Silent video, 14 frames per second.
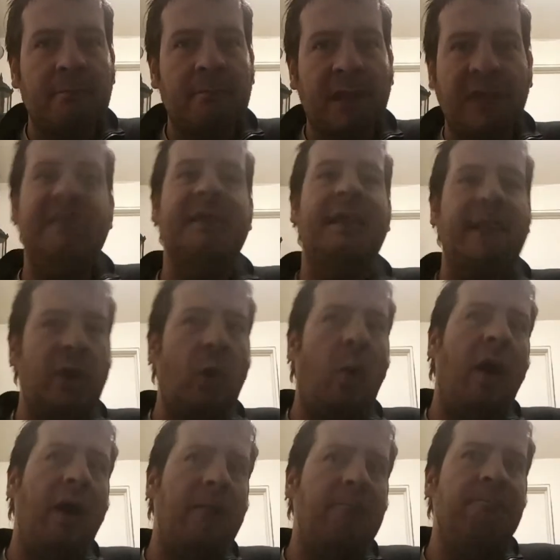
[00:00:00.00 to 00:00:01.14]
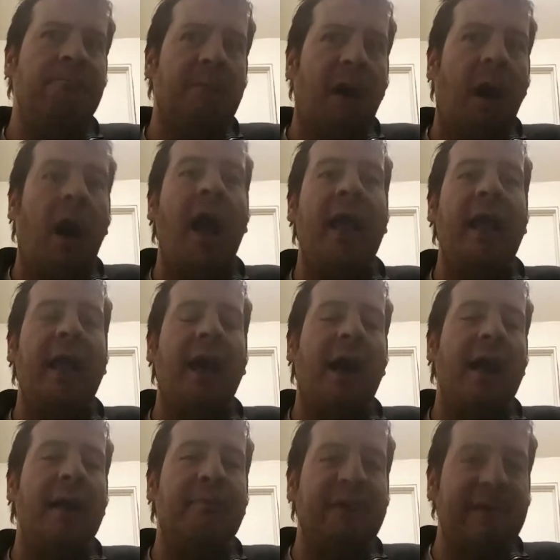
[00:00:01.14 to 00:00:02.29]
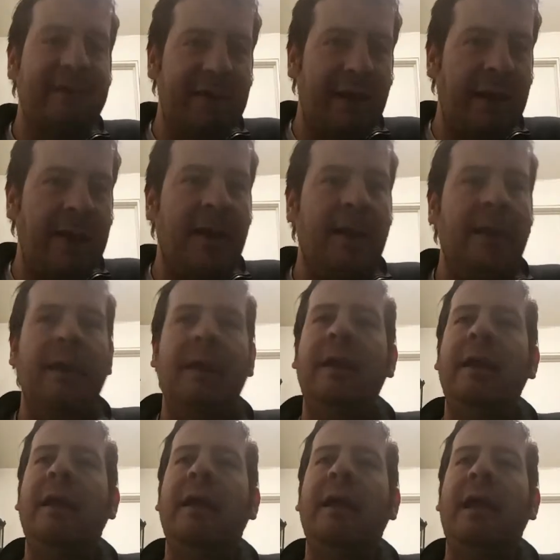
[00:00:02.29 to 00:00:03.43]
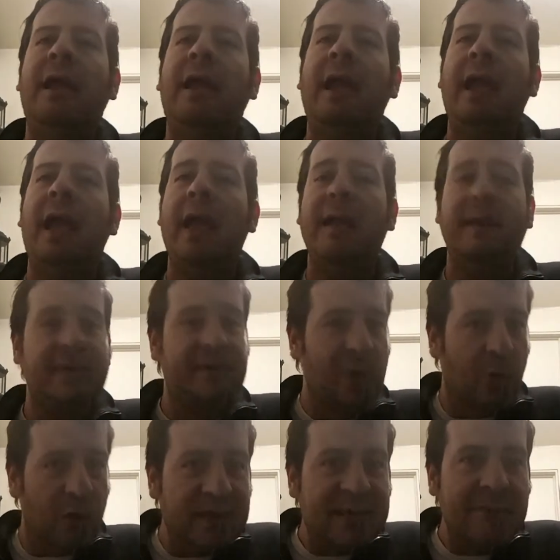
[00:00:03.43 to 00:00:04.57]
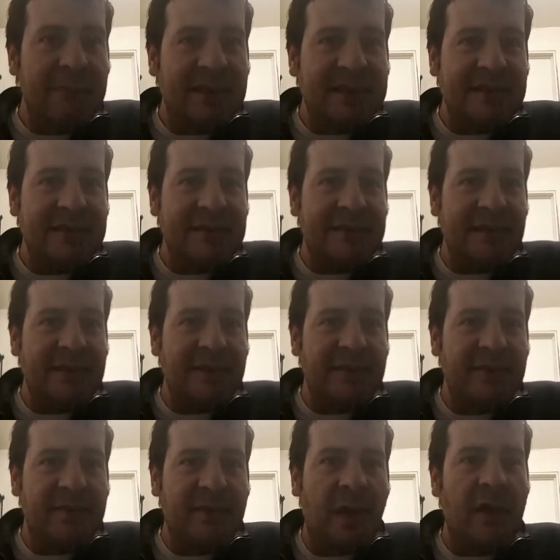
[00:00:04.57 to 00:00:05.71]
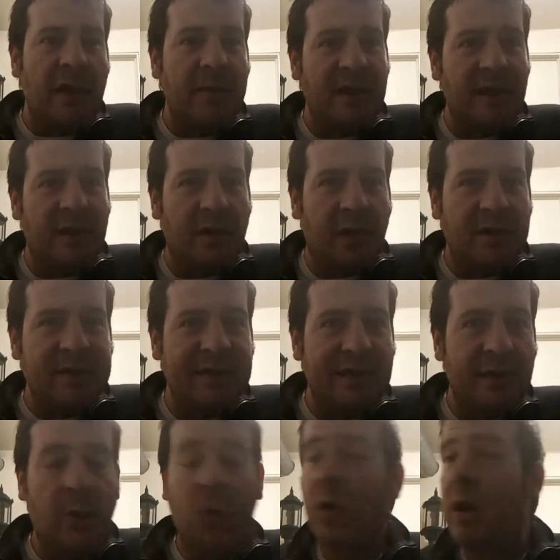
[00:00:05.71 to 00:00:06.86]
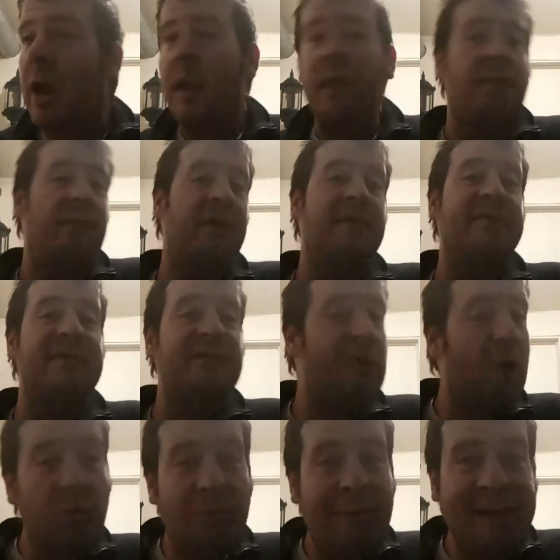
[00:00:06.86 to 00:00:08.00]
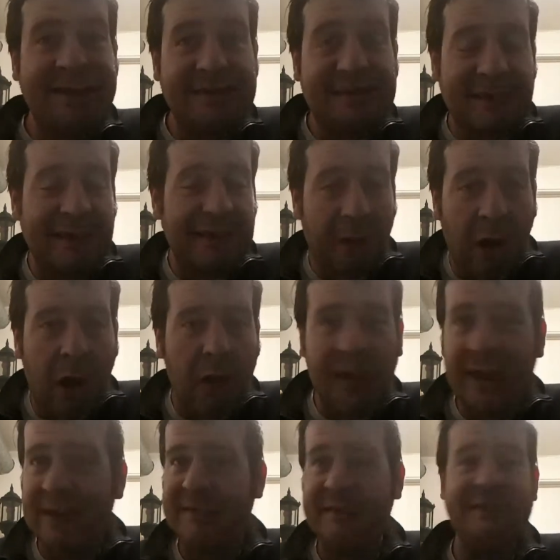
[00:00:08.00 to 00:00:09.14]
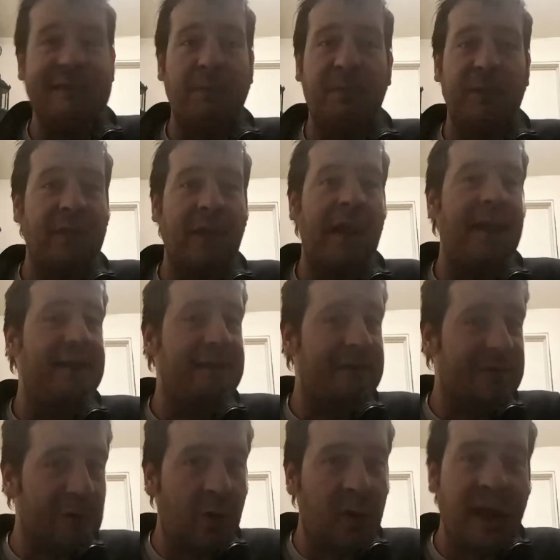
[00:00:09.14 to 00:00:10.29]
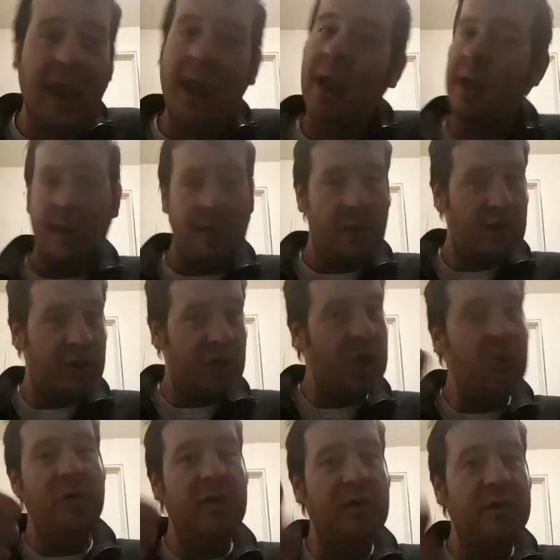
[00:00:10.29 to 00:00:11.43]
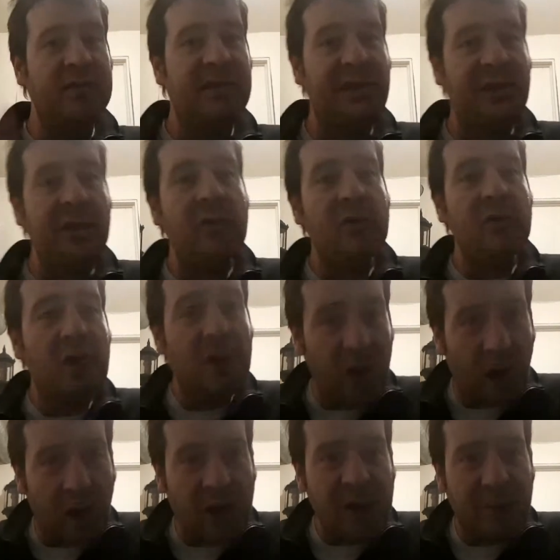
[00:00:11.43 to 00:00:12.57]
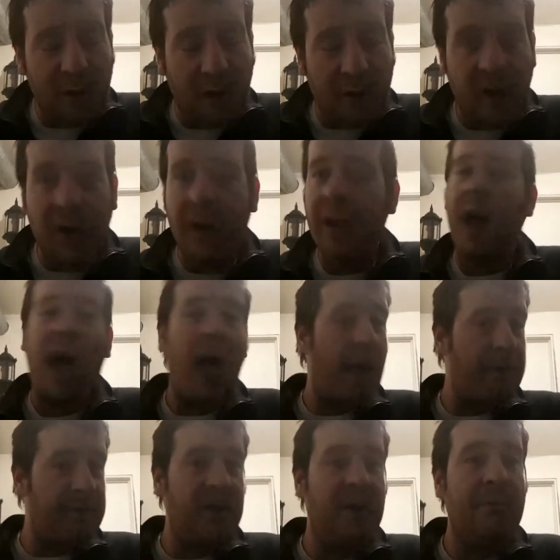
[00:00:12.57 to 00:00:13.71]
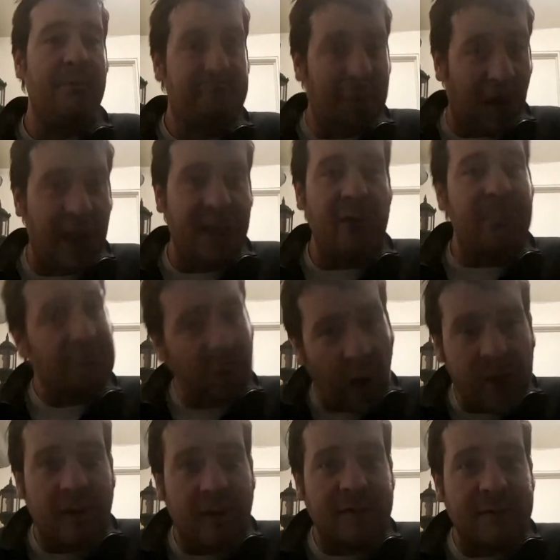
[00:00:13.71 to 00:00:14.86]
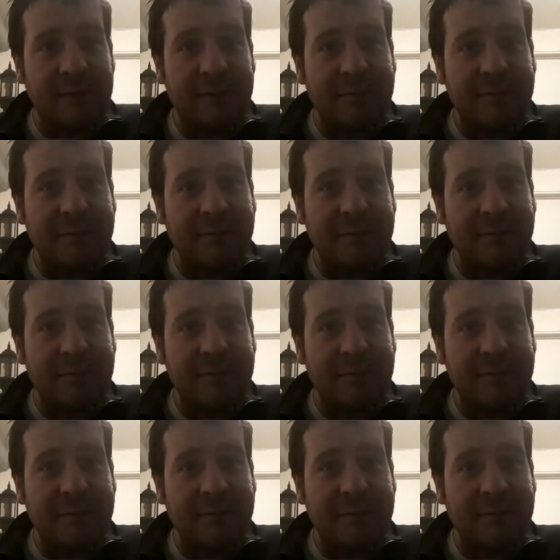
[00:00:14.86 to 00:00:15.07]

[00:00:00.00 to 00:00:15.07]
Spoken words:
They'll say, you know what? I appreciate and endorse the message that you've got coming across here, or there's no messaging at all and it's just something that I enjoy. Kudos to you. Good on you, brother. I'm going to buy your product.